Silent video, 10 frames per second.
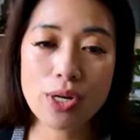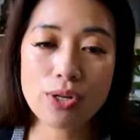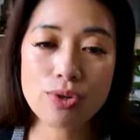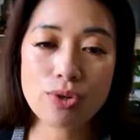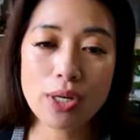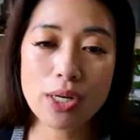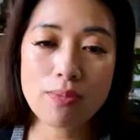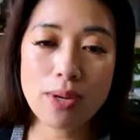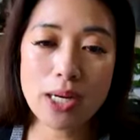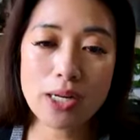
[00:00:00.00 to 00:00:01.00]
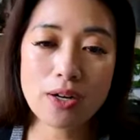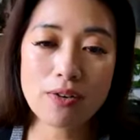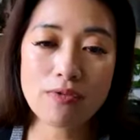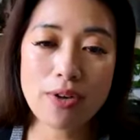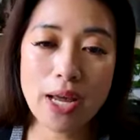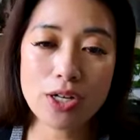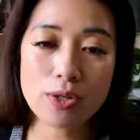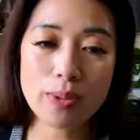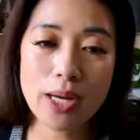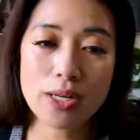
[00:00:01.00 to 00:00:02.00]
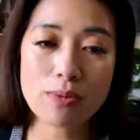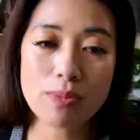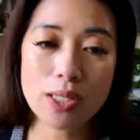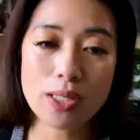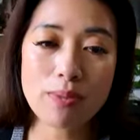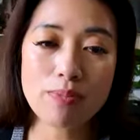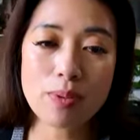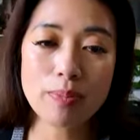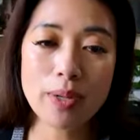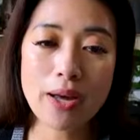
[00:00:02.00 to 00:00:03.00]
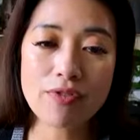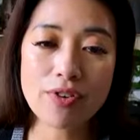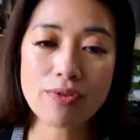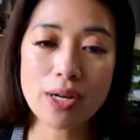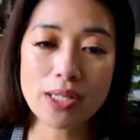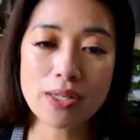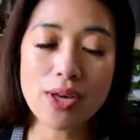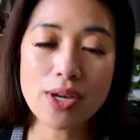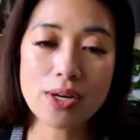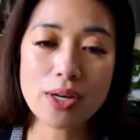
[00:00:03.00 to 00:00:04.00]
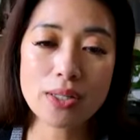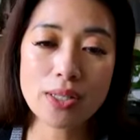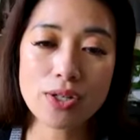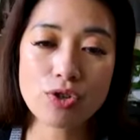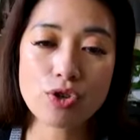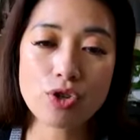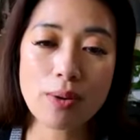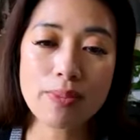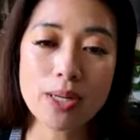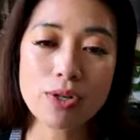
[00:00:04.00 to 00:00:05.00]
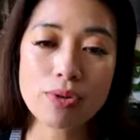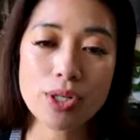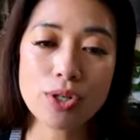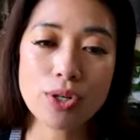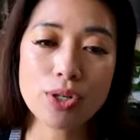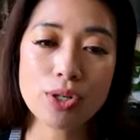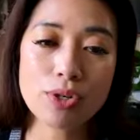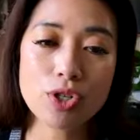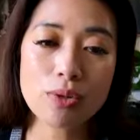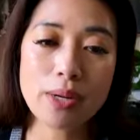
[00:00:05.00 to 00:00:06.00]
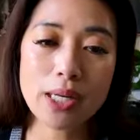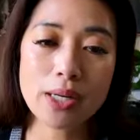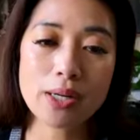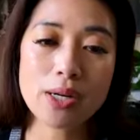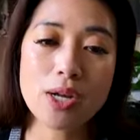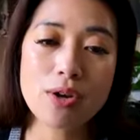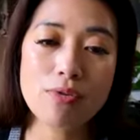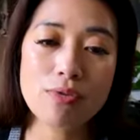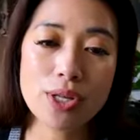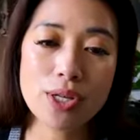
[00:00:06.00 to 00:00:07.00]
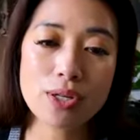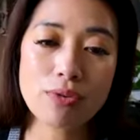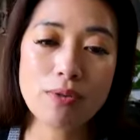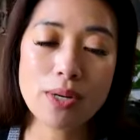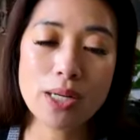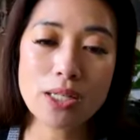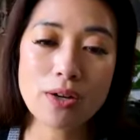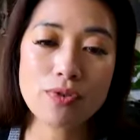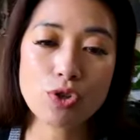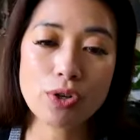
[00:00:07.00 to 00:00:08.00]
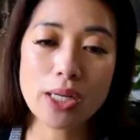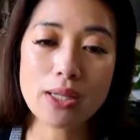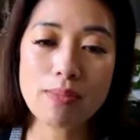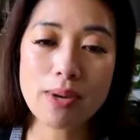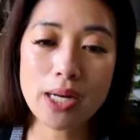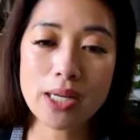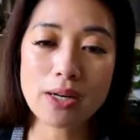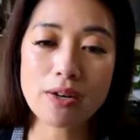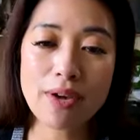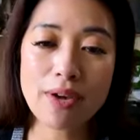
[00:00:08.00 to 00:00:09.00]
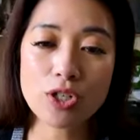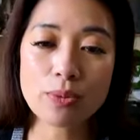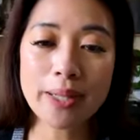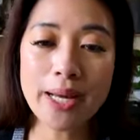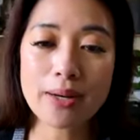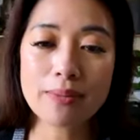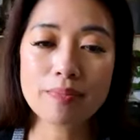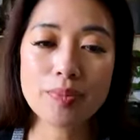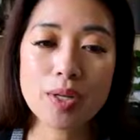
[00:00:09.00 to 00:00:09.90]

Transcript: when you join a Medicare Advantage plan, you must keep the plan for the rest of the year unless you drop it to return to original Medicare within 12 months of joining the Medicare Advantage plan.